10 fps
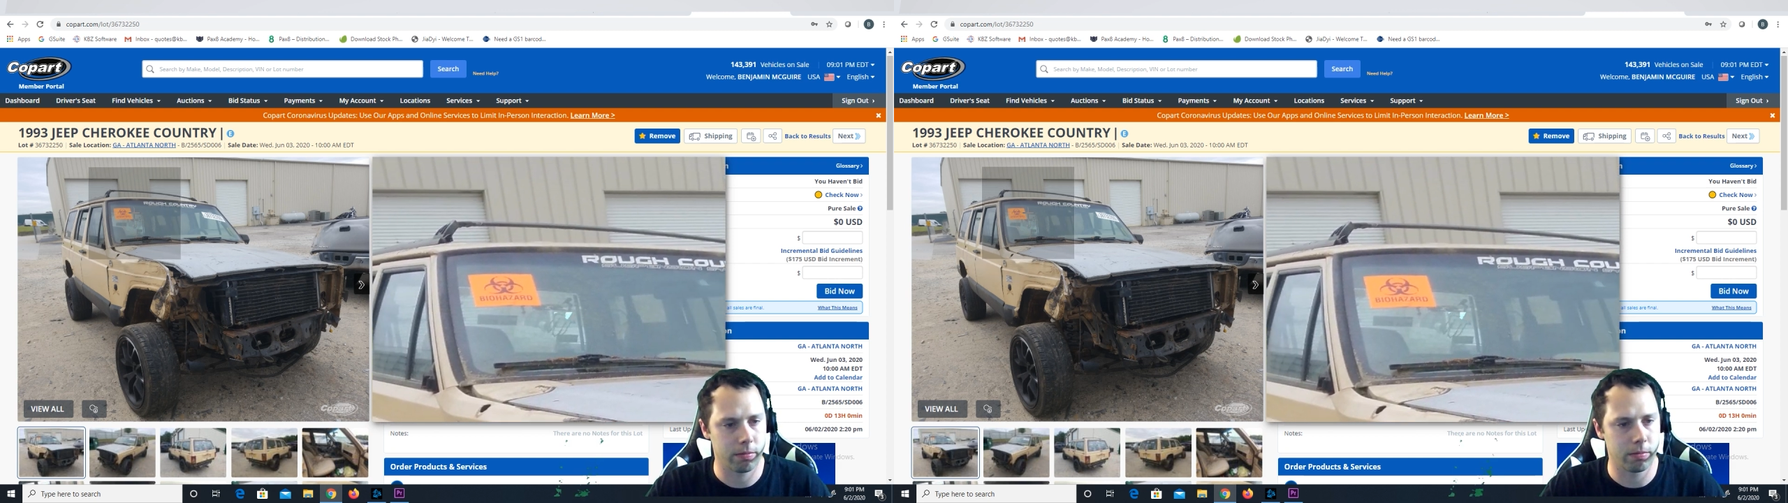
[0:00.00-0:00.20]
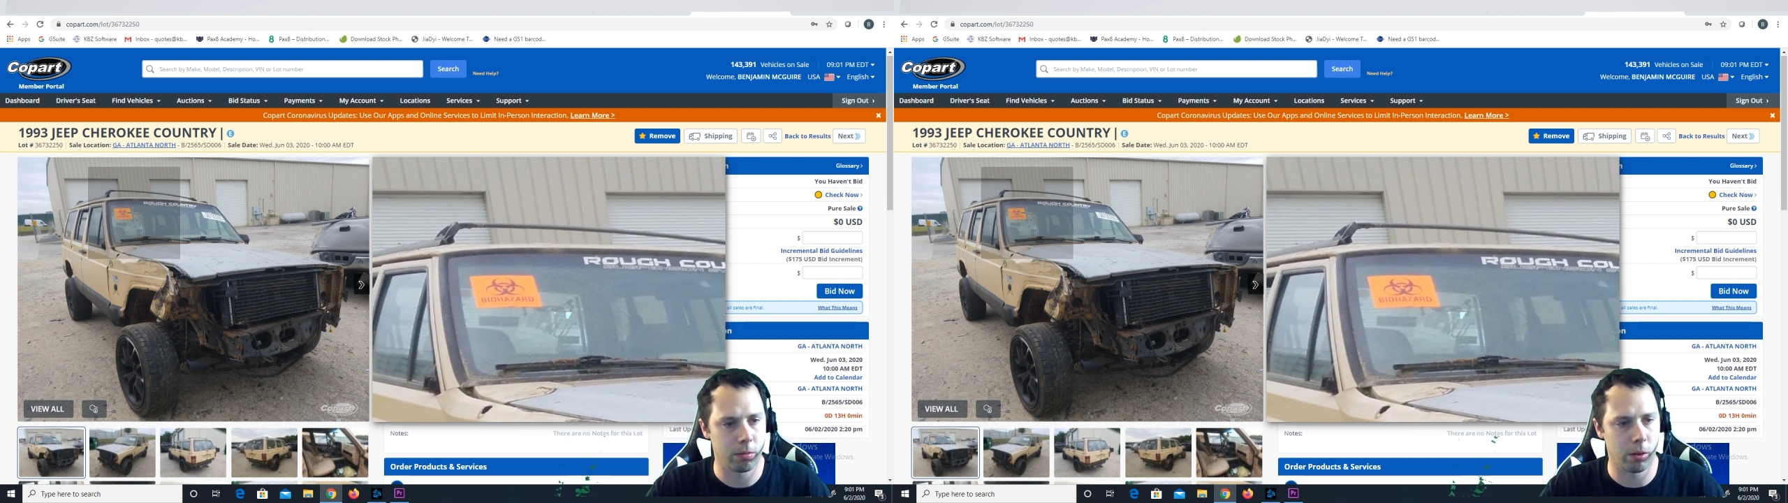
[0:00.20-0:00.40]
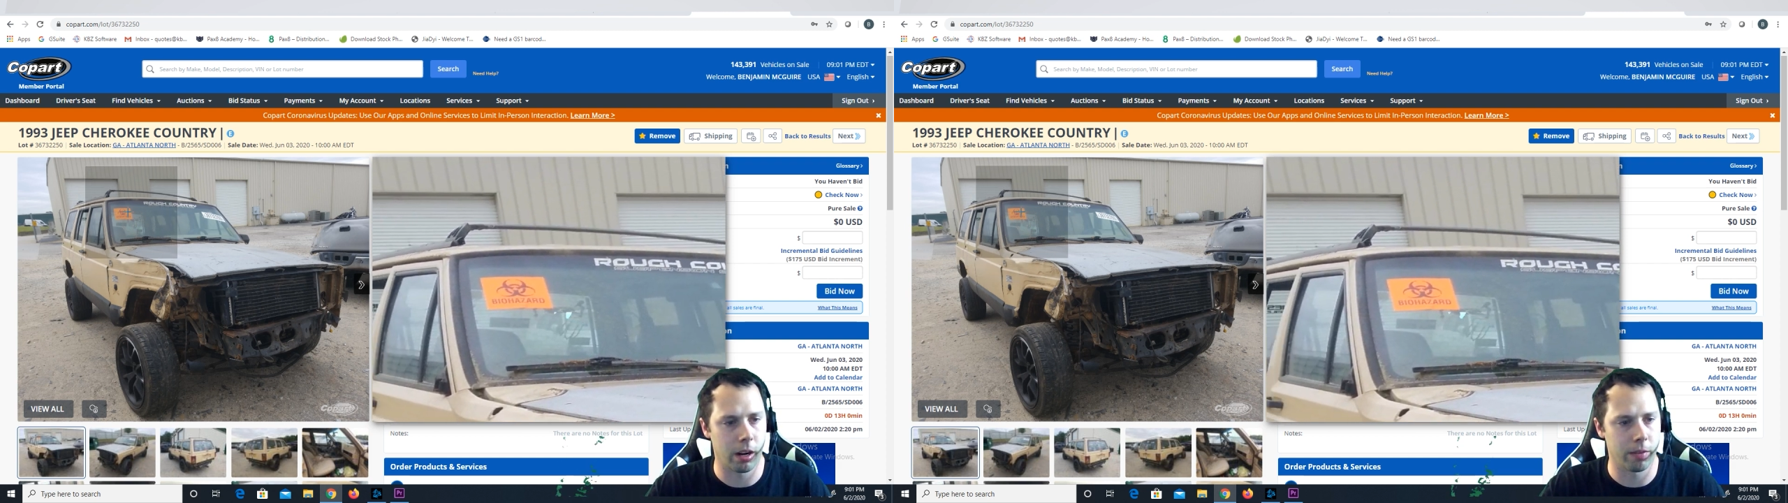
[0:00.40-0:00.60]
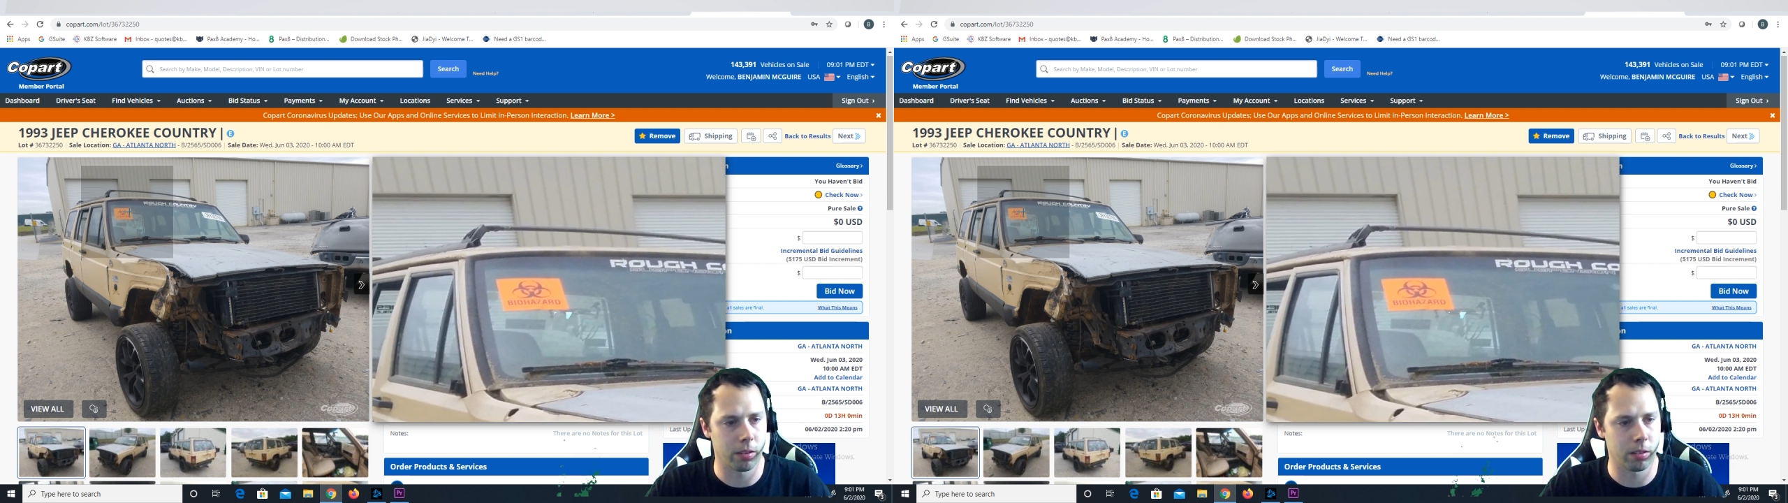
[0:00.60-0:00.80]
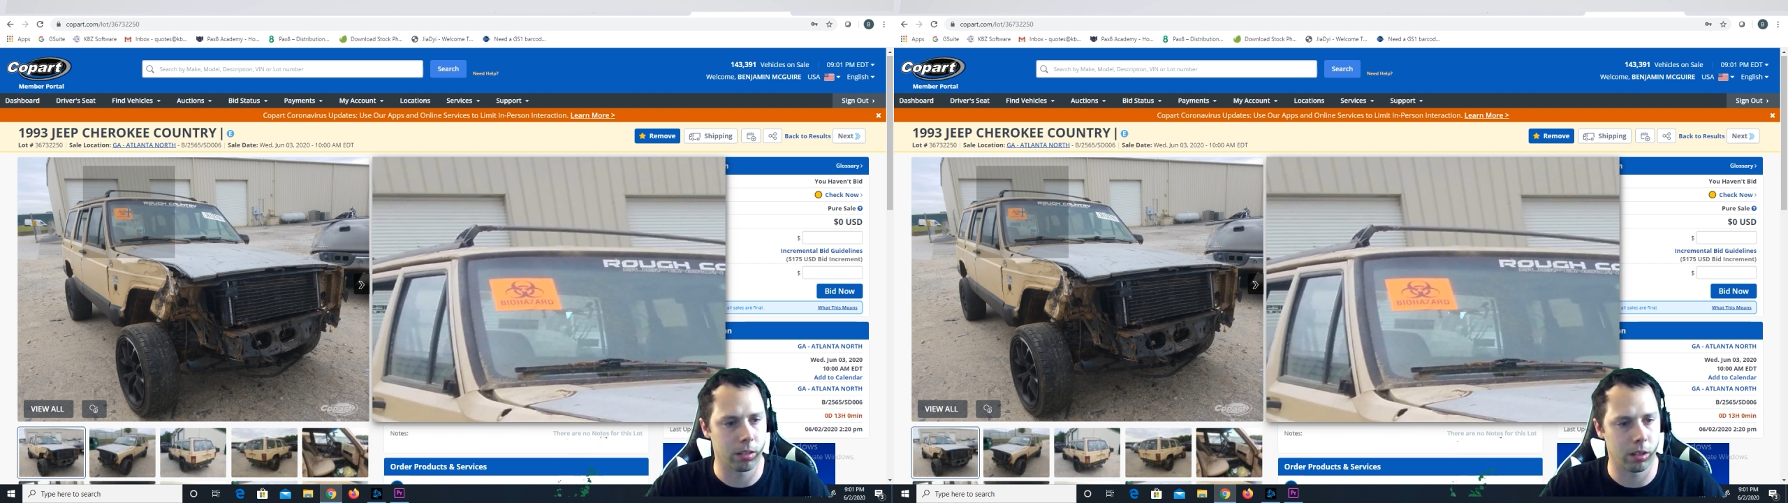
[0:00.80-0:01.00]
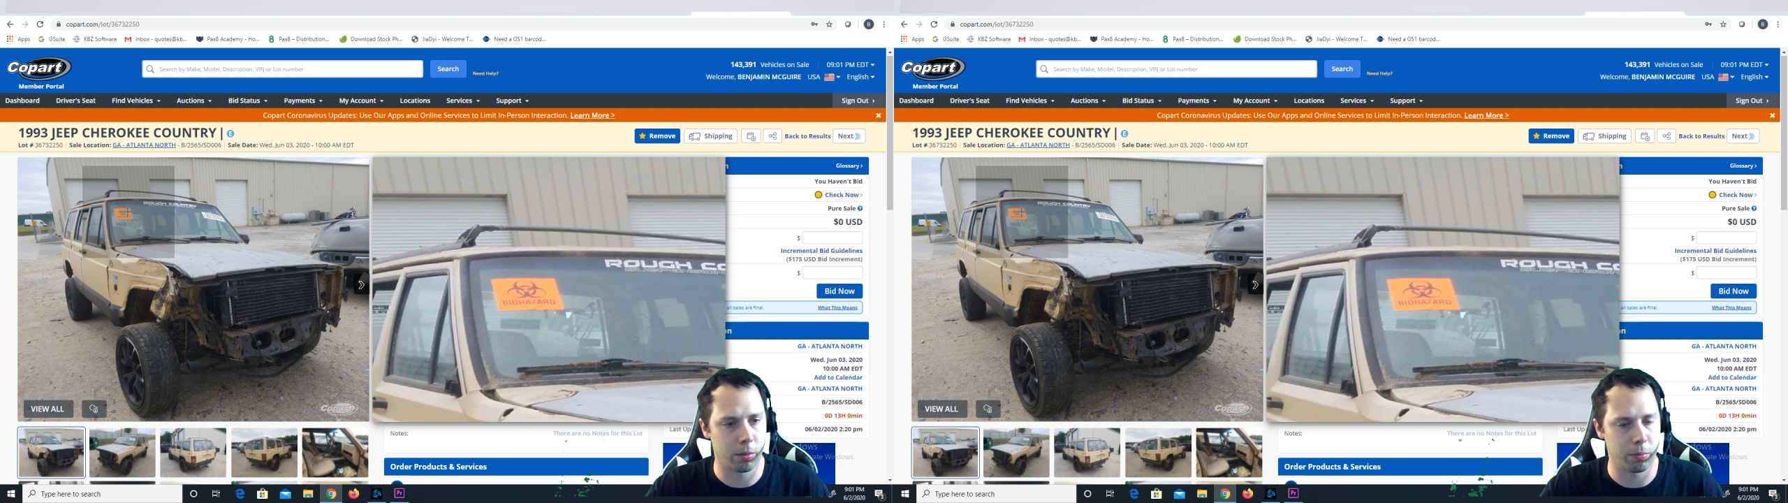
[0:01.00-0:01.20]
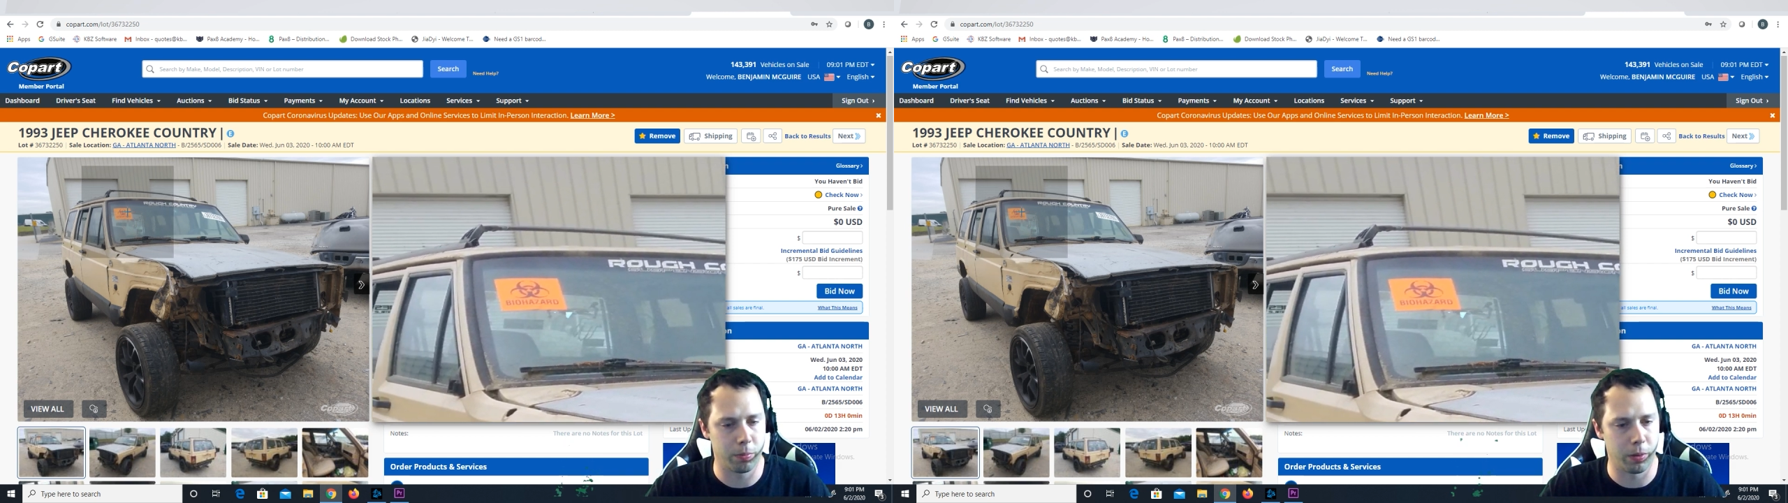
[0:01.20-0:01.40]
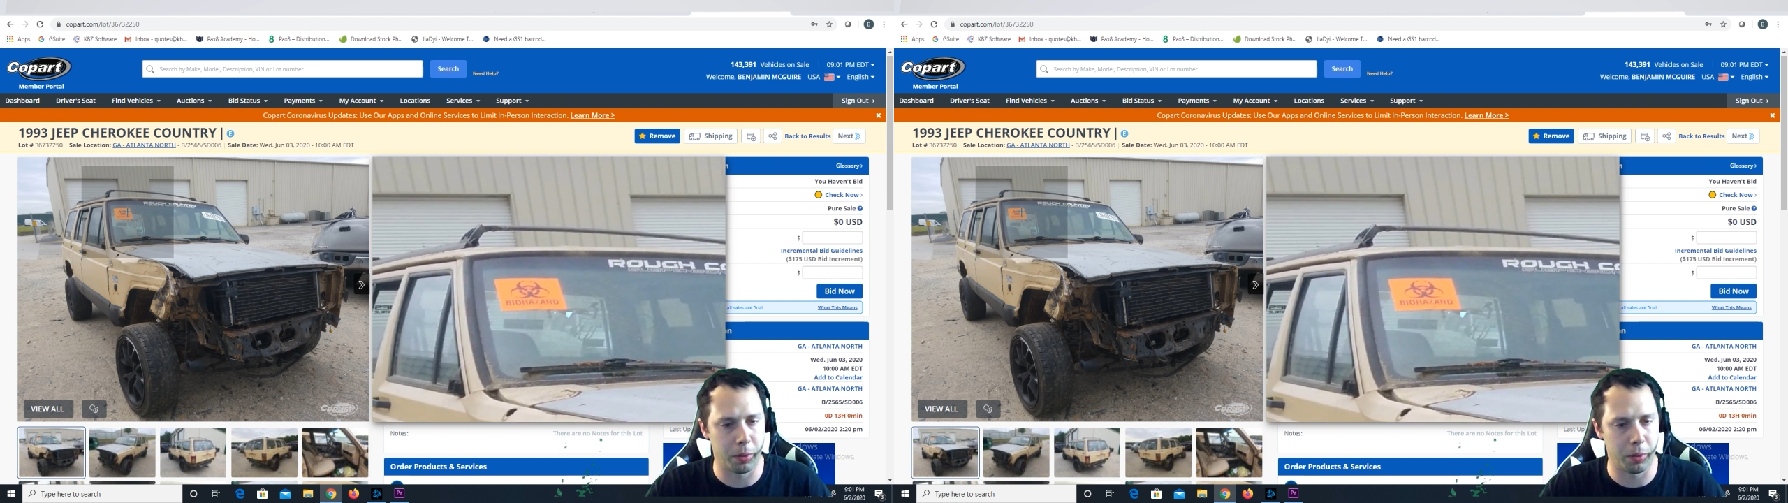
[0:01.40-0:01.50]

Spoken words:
whatever, if